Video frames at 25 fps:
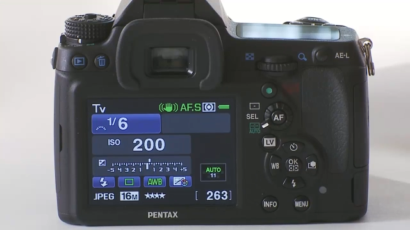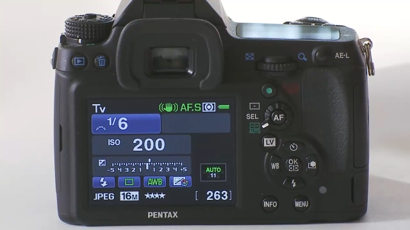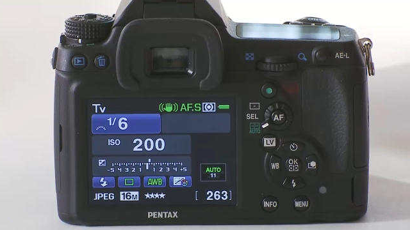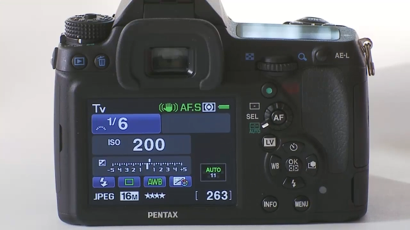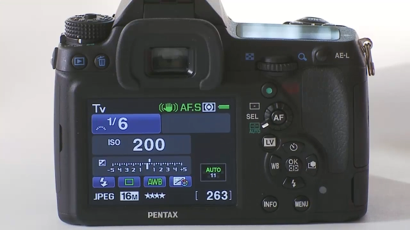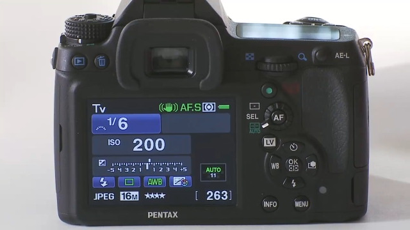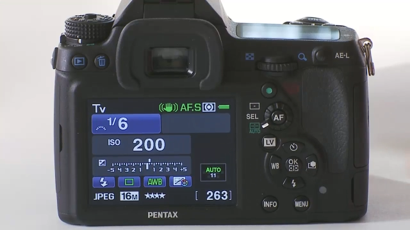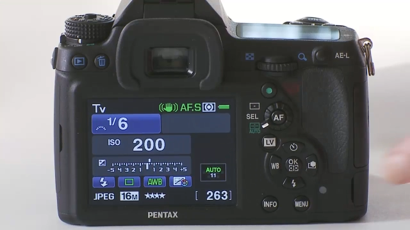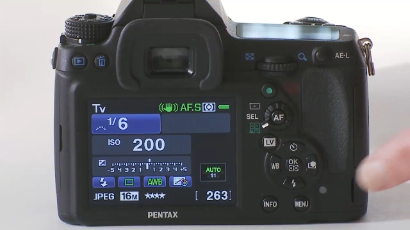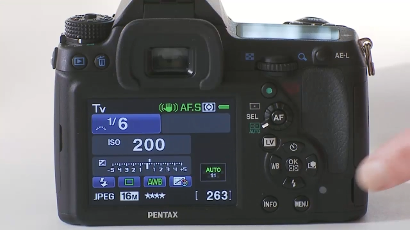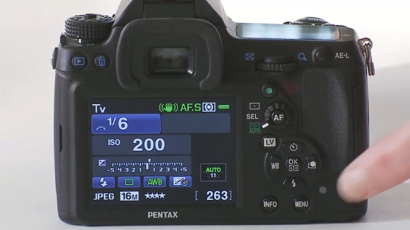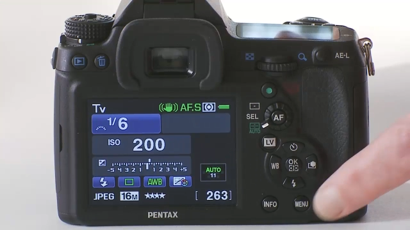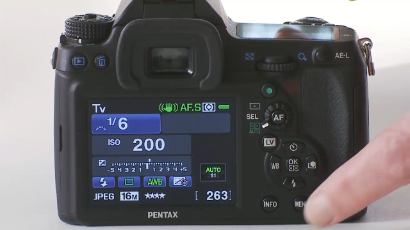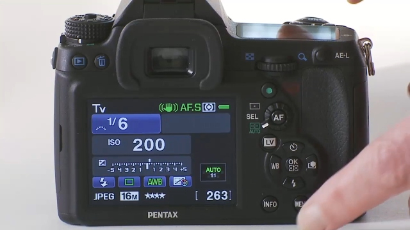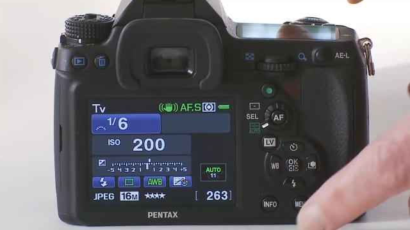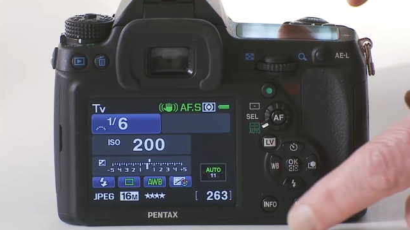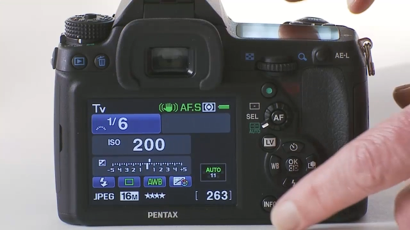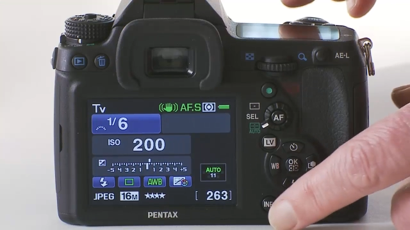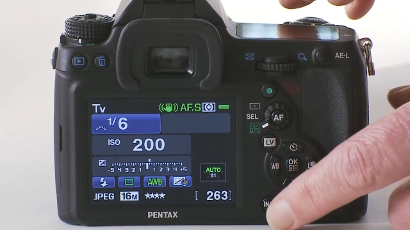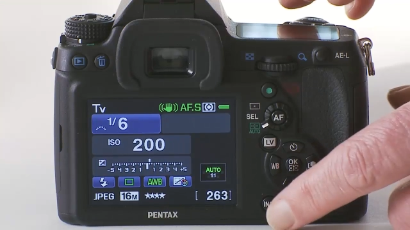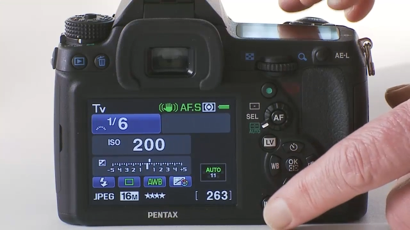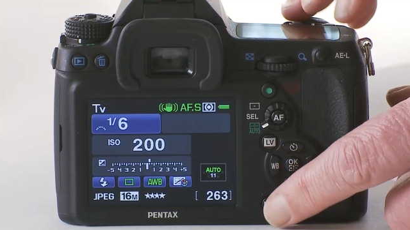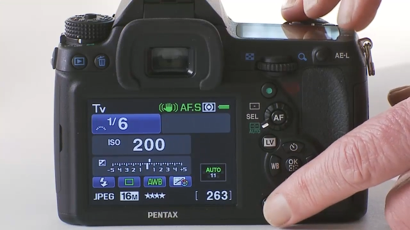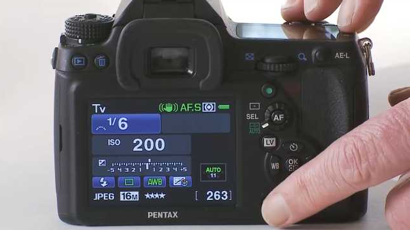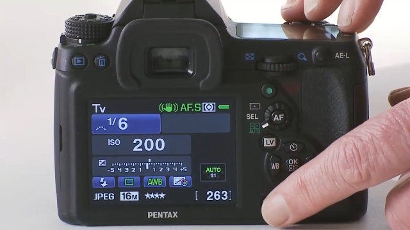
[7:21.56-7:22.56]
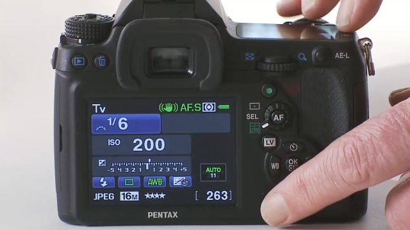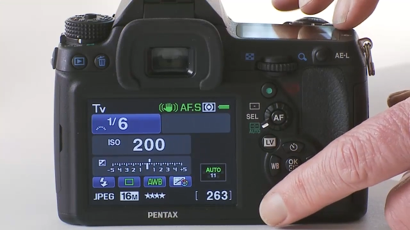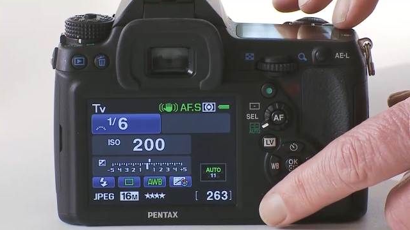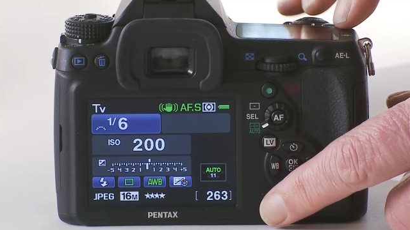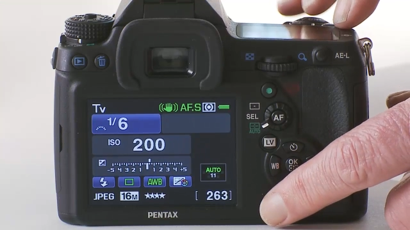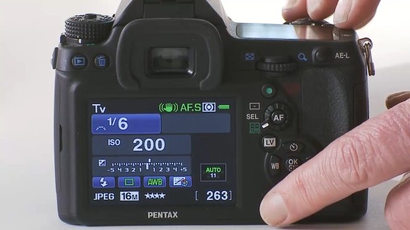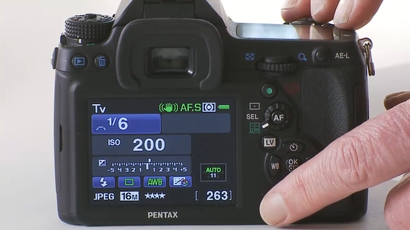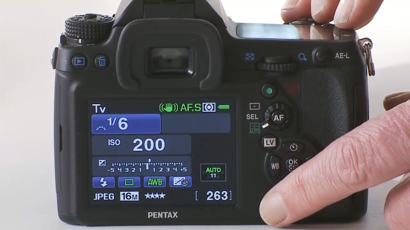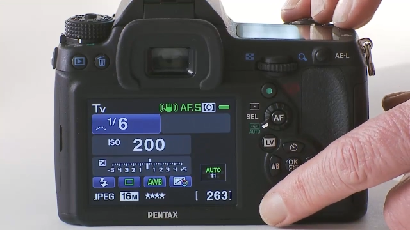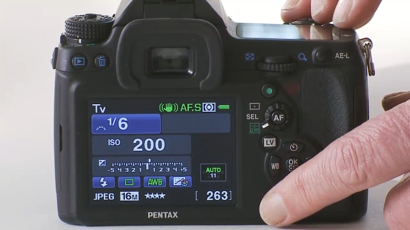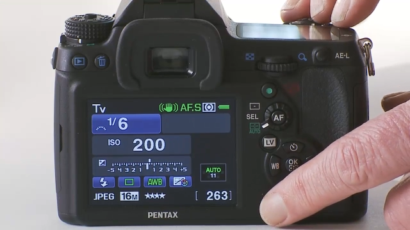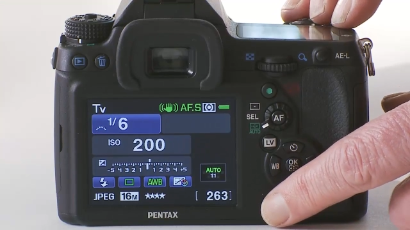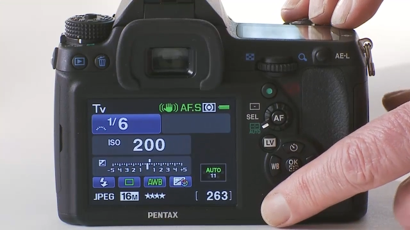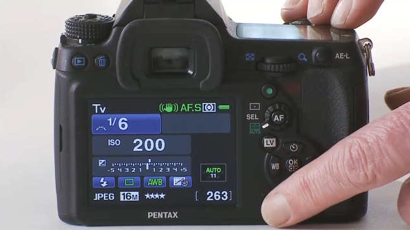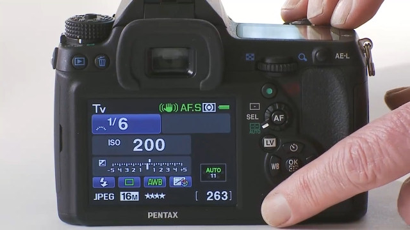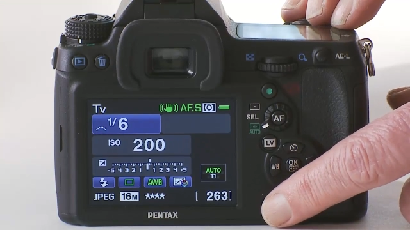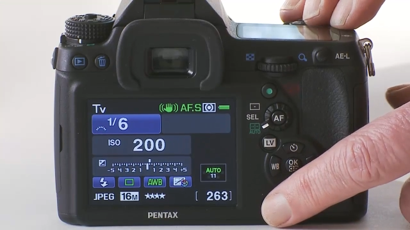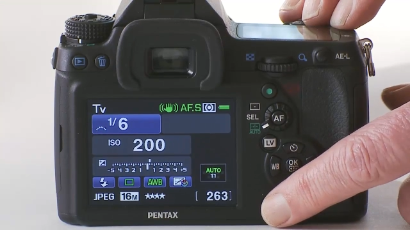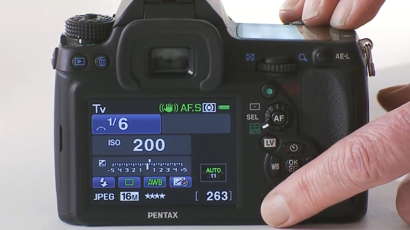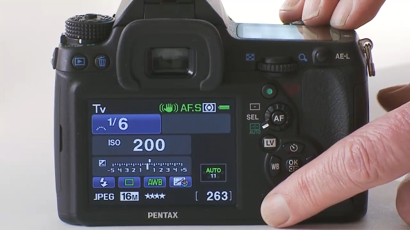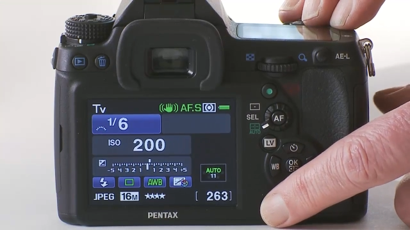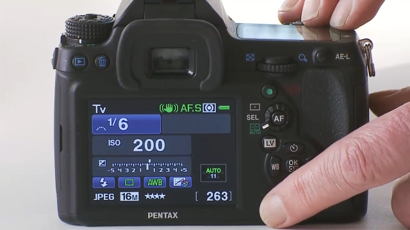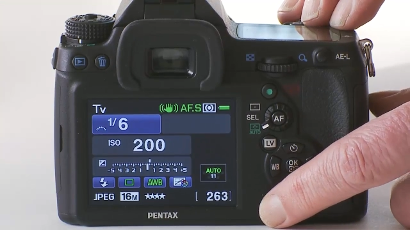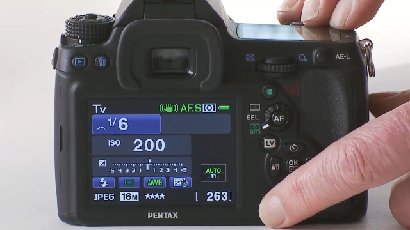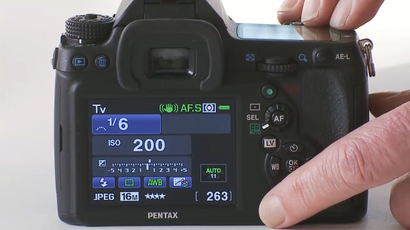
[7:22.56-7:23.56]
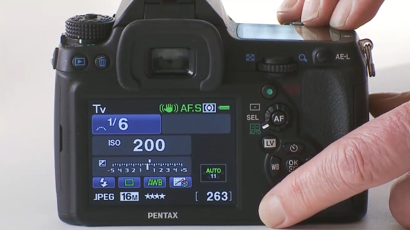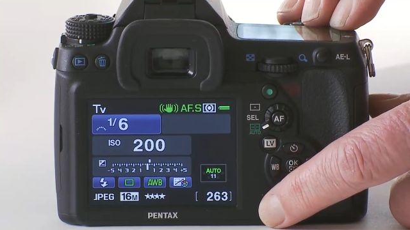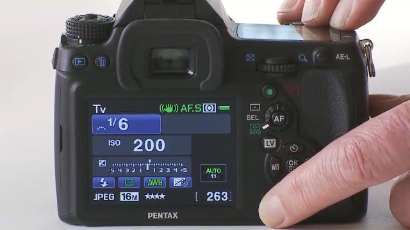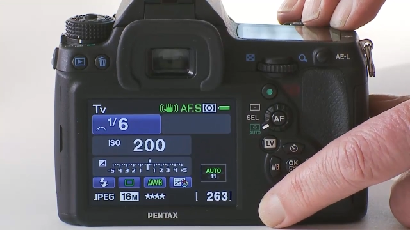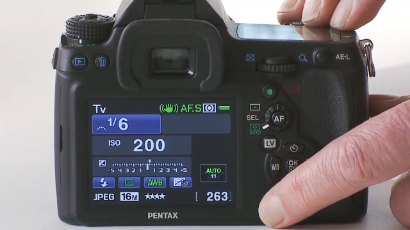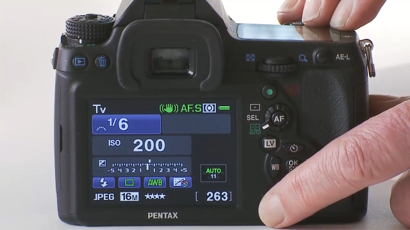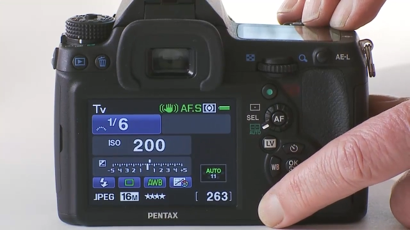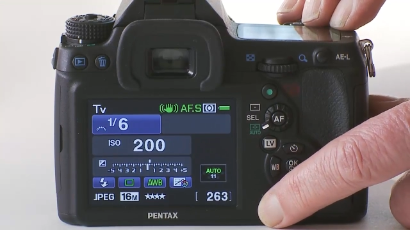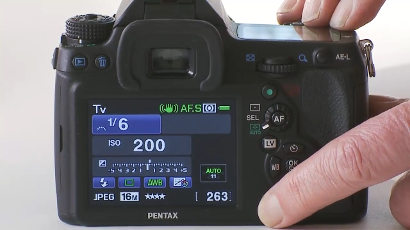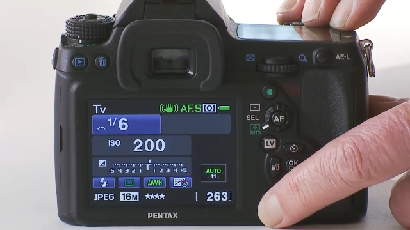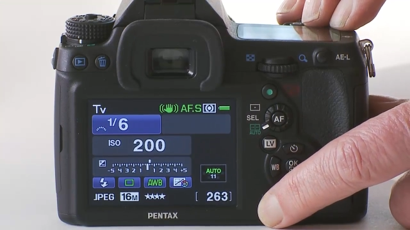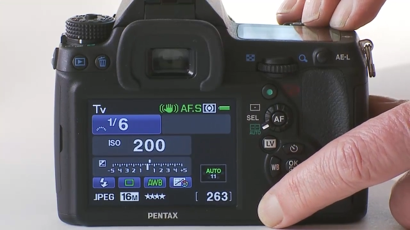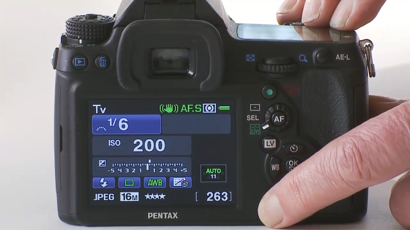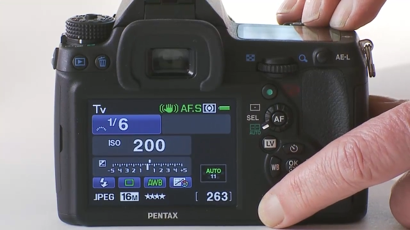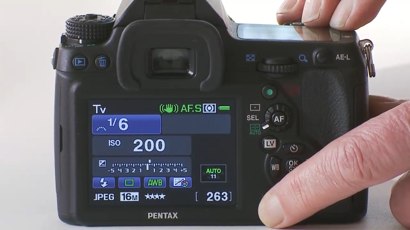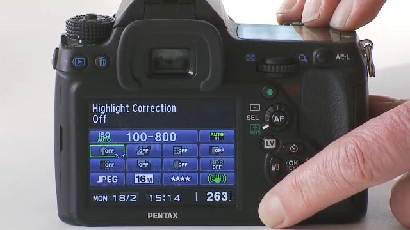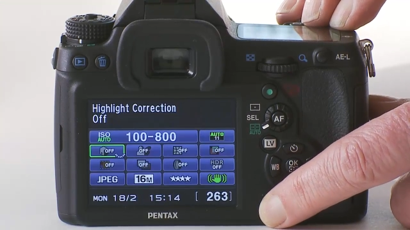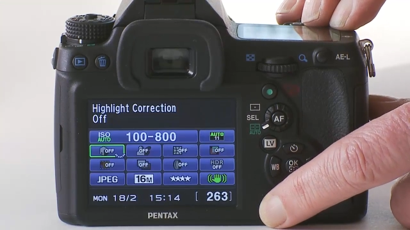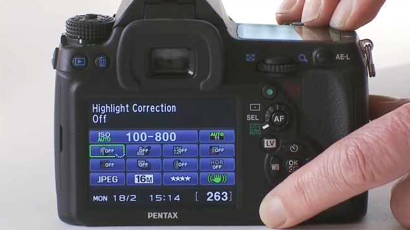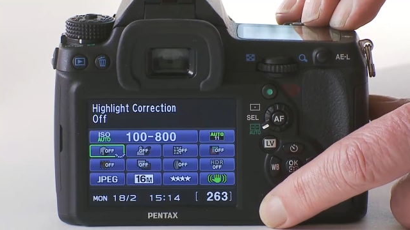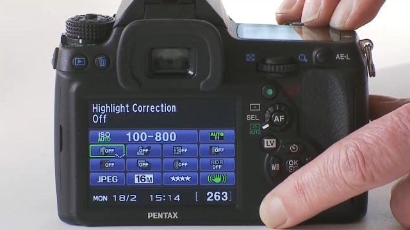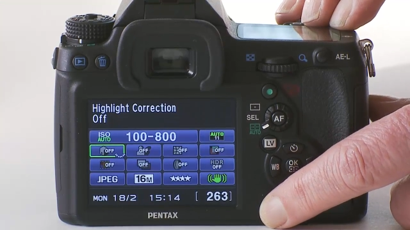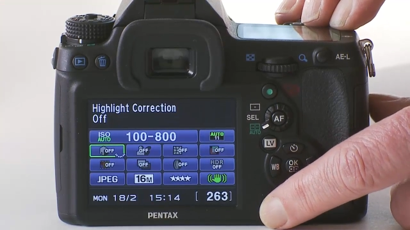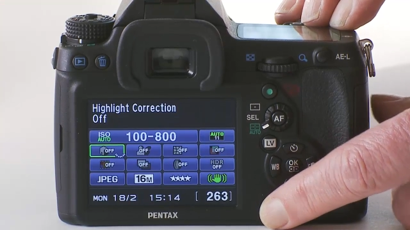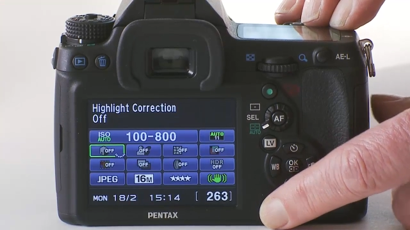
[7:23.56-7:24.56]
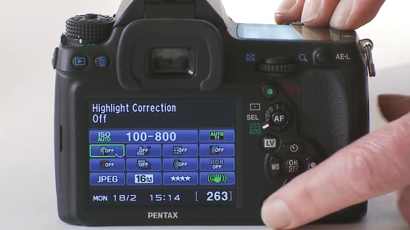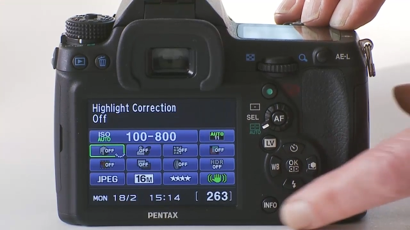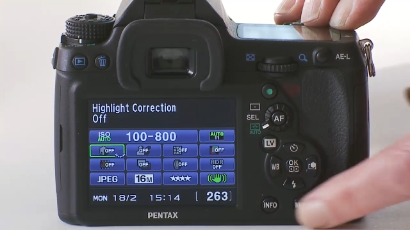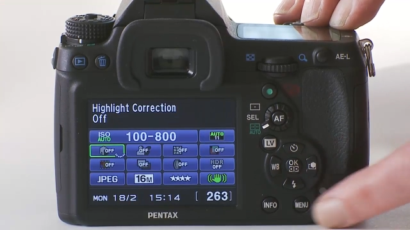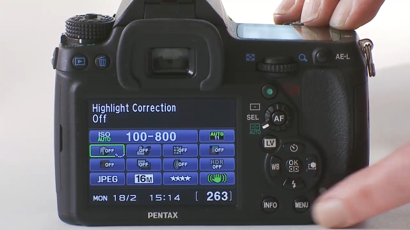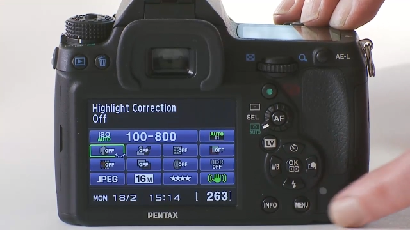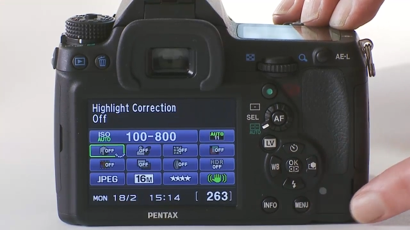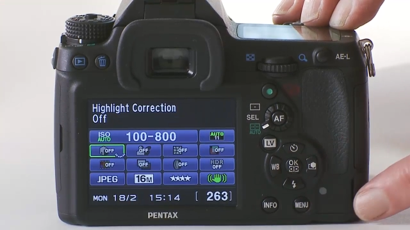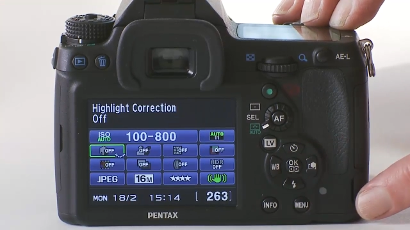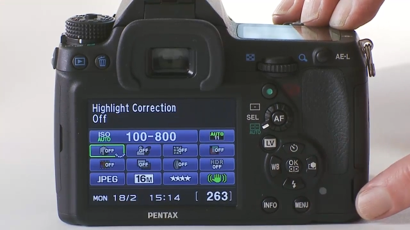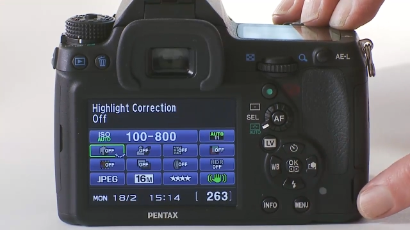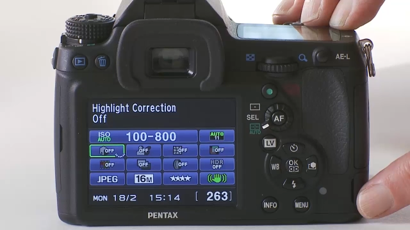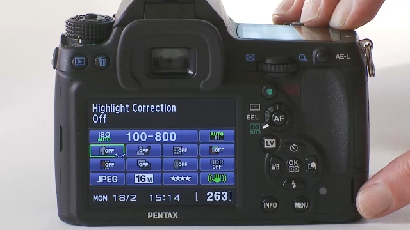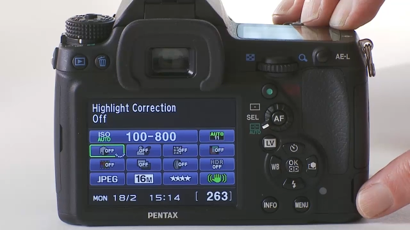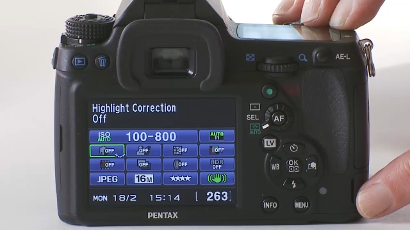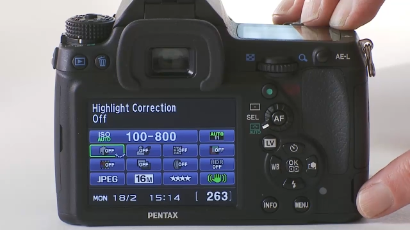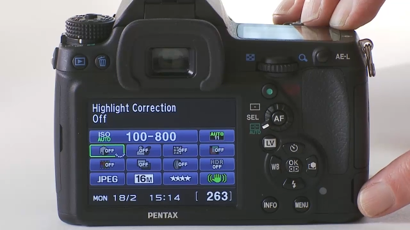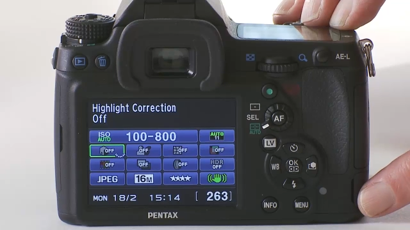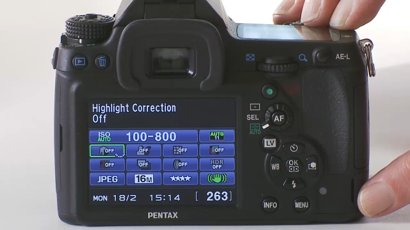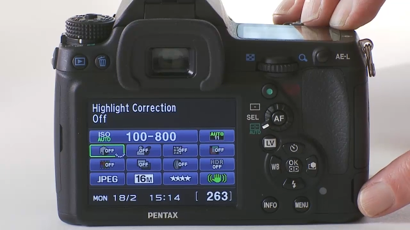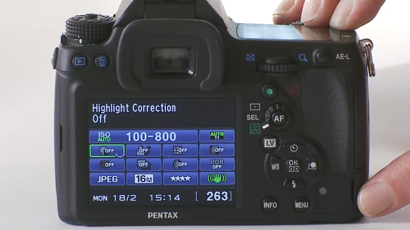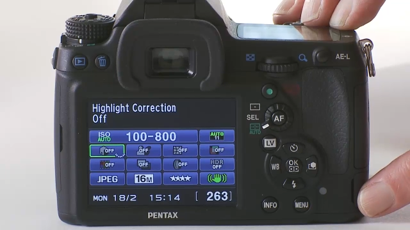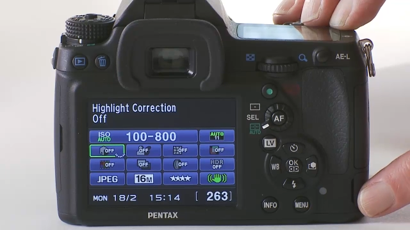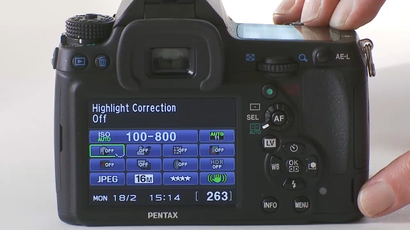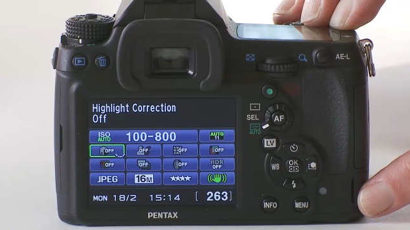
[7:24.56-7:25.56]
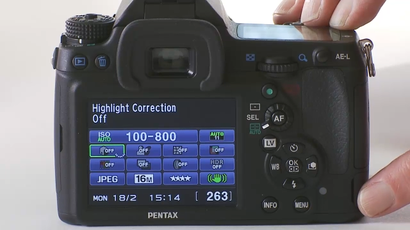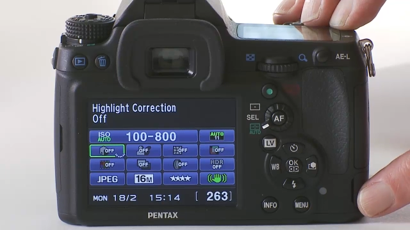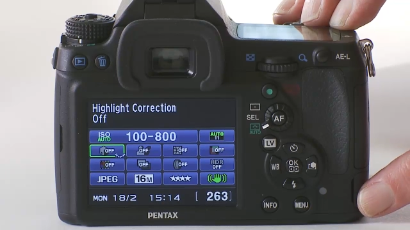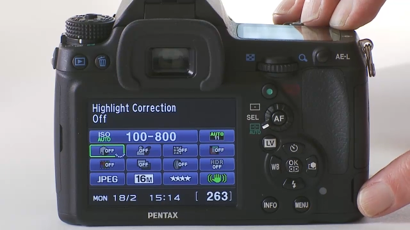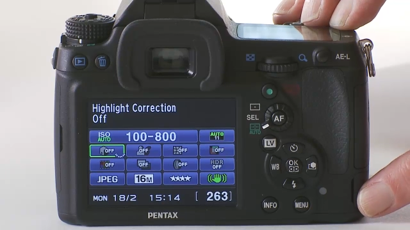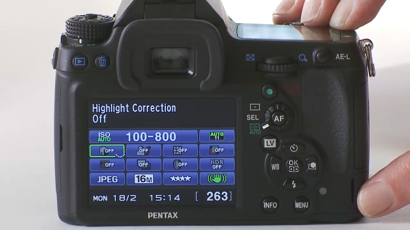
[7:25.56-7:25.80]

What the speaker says: (no speaker visible)